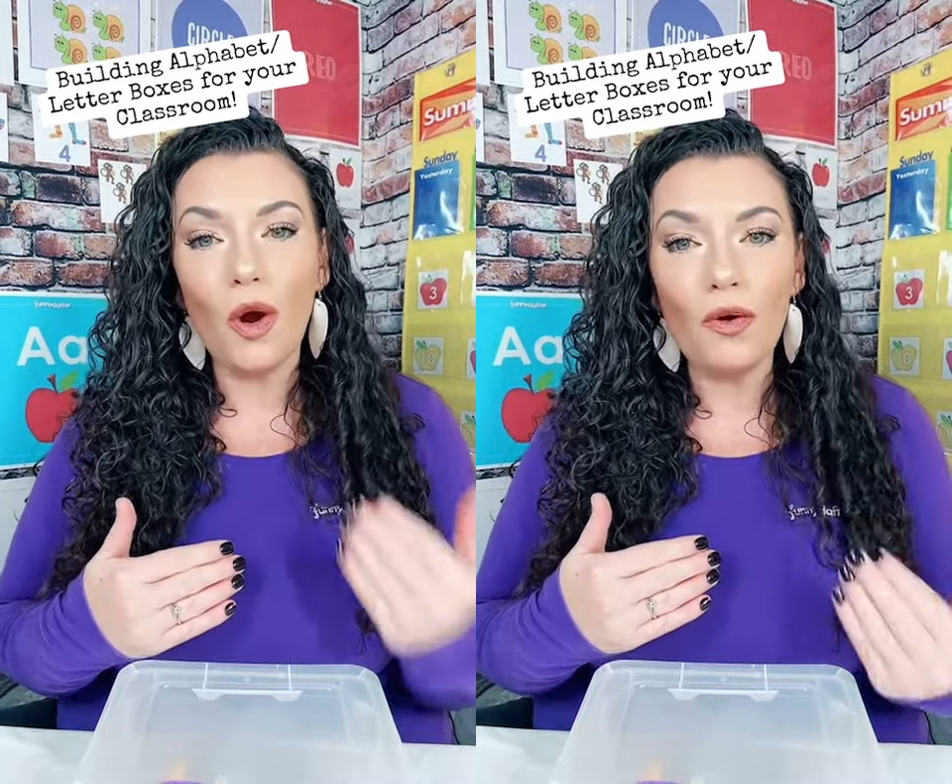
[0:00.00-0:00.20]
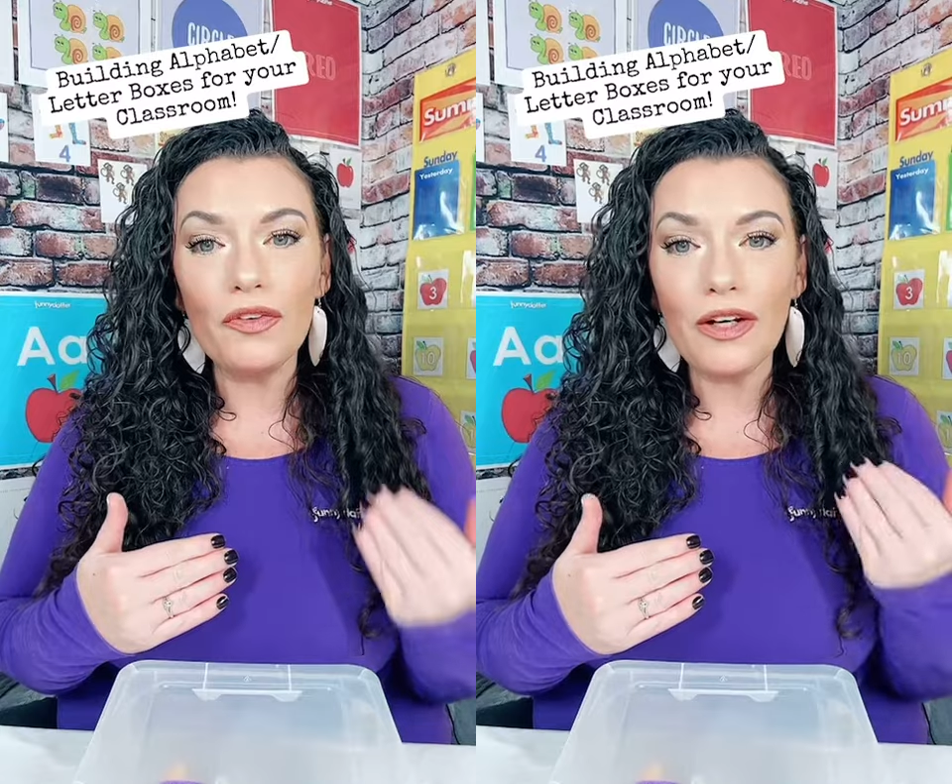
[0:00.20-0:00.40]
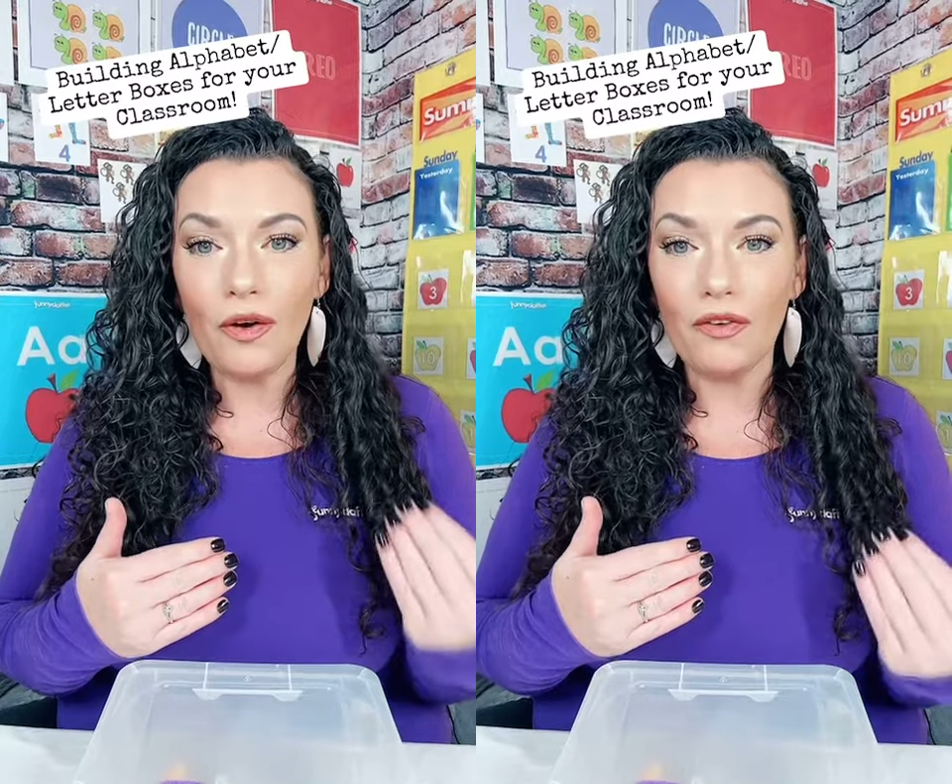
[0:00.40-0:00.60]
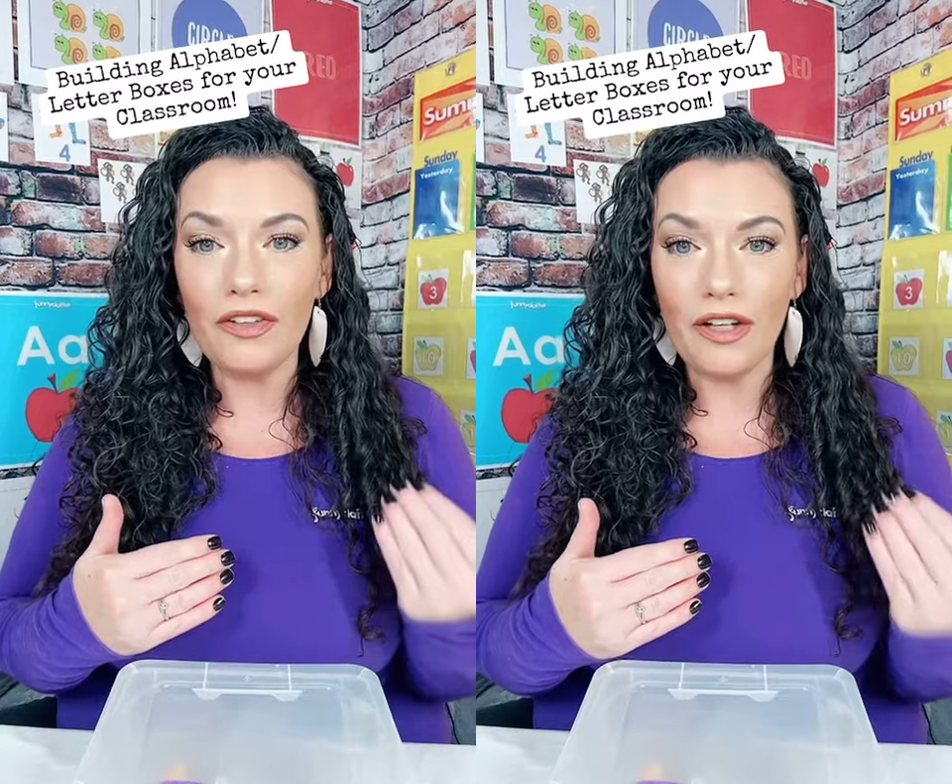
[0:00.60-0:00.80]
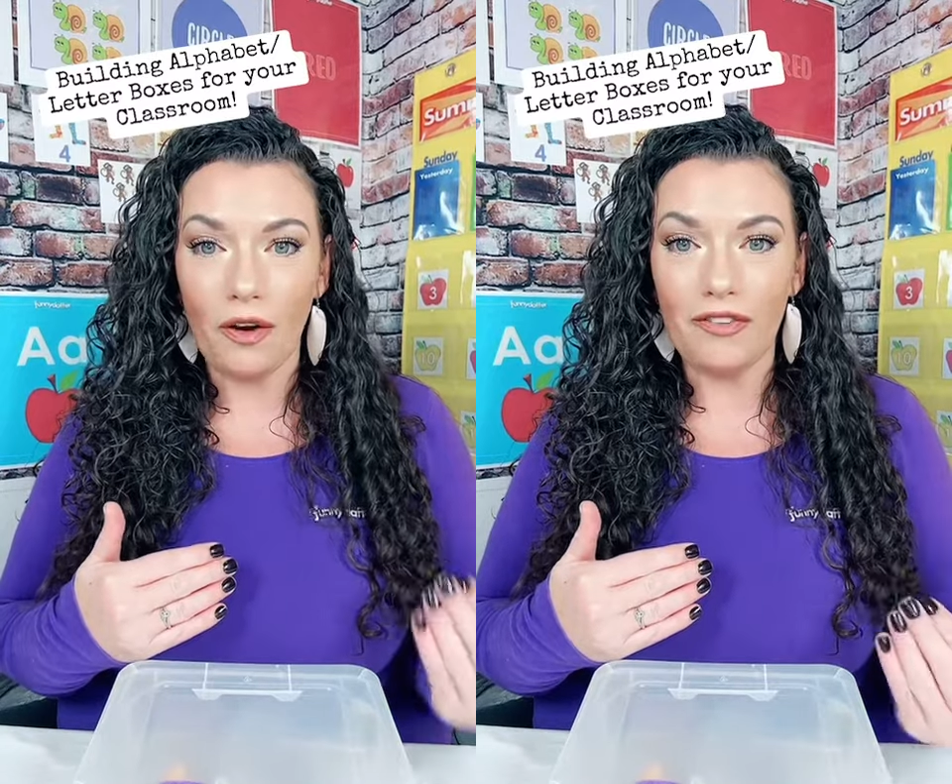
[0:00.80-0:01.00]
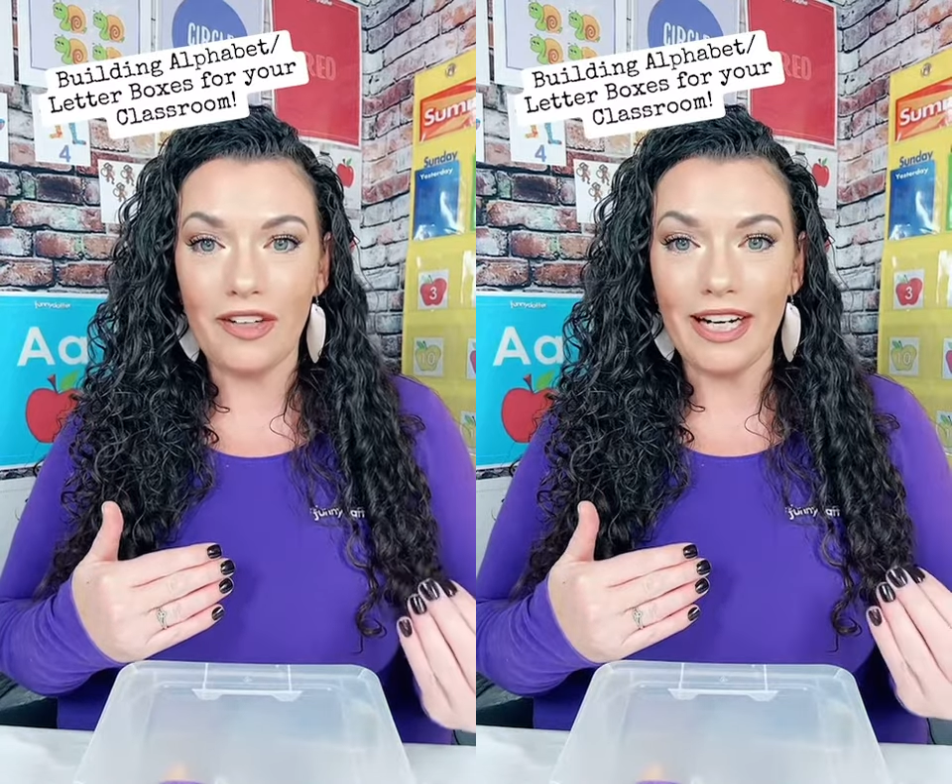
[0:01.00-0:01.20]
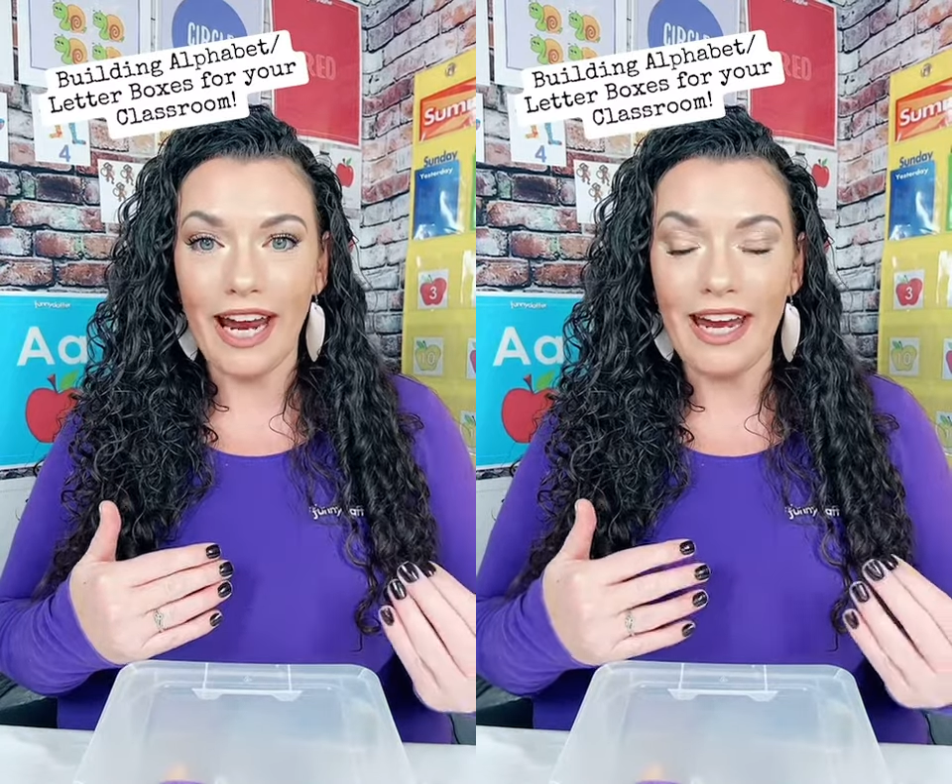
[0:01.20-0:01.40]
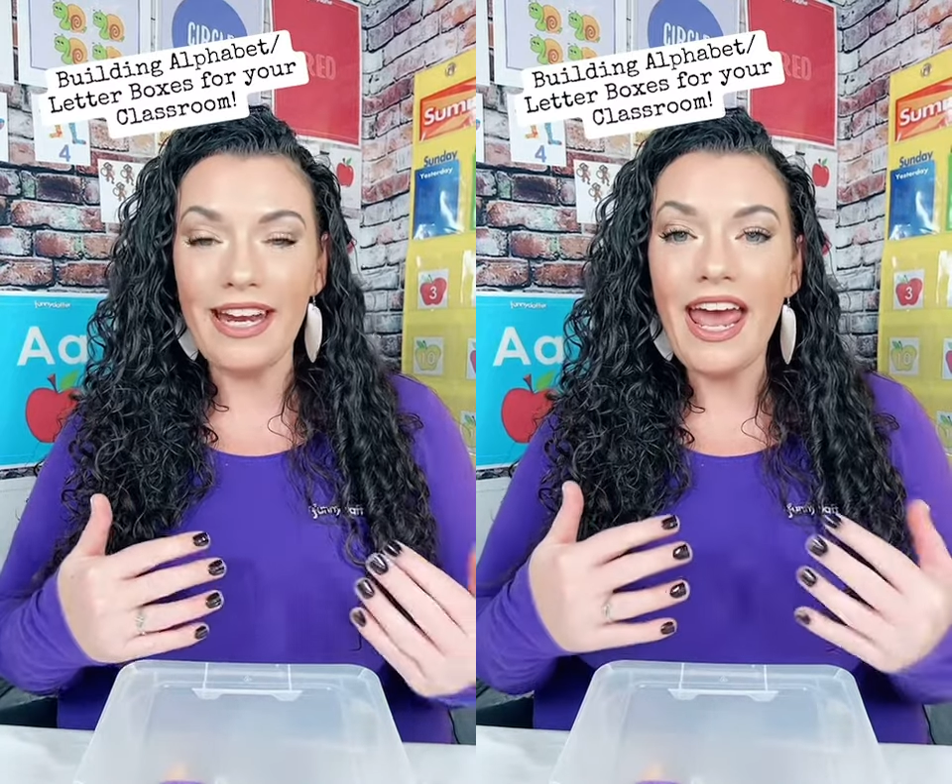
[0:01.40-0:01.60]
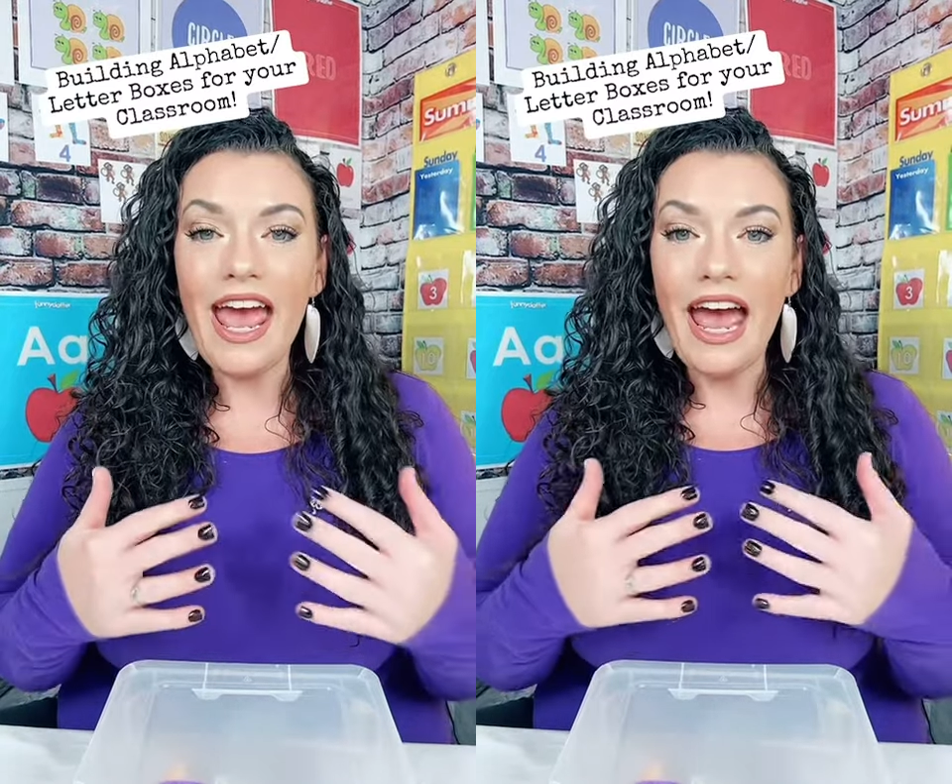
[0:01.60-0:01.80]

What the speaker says: over and over and over again,